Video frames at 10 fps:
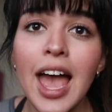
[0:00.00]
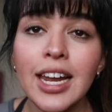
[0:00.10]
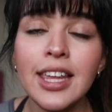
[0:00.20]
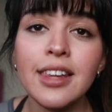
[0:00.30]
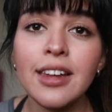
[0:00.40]

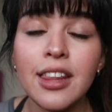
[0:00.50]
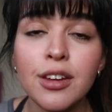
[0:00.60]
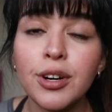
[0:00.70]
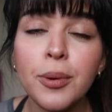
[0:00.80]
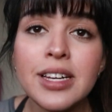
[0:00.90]
any
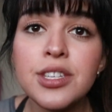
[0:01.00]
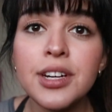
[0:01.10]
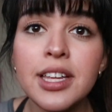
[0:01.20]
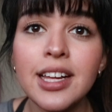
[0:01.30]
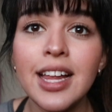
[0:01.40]
other requests or
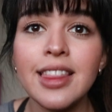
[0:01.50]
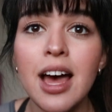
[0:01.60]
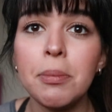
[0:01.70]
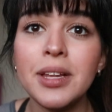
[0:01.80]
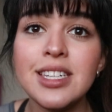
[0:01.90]
anything like
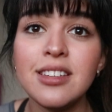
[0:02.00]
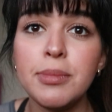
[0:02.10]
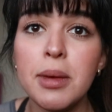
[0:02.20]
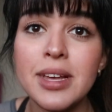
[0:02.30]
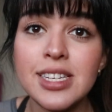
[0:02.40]
that, please
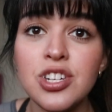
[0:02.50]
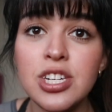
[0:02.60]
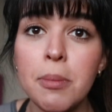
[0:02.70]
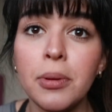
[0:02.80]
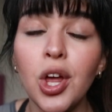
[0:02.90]
leave me a message
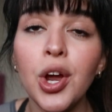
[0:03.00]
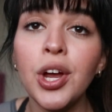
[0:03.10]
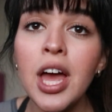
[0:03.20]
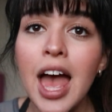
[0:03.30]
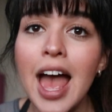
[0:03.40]
down
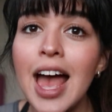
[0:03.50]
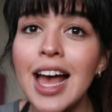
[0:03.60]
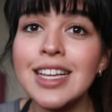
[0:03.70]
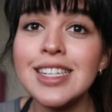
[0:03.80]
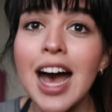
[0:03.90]
below
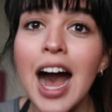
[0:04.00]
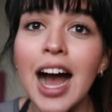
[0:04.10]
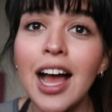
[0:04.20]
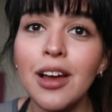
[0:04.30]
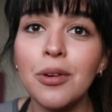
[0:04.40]
and
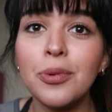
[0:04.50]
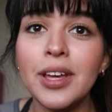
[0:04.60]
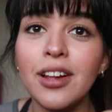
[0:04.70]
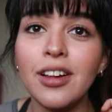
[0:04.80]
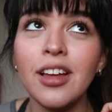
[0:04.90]
I
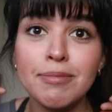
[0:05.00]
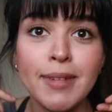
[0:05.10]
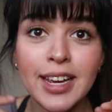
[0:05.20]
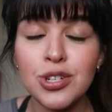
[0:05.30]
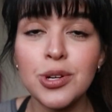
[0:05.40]
will
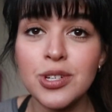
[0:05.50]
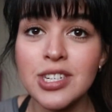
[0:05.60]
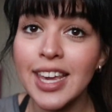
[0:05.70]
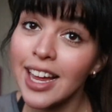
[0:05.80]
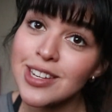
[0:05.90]
make sure
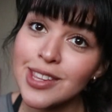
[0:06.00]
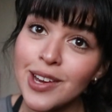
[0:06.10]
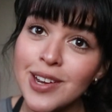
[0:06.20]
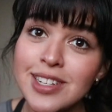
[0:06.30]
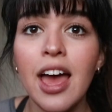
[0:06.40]
to get to those.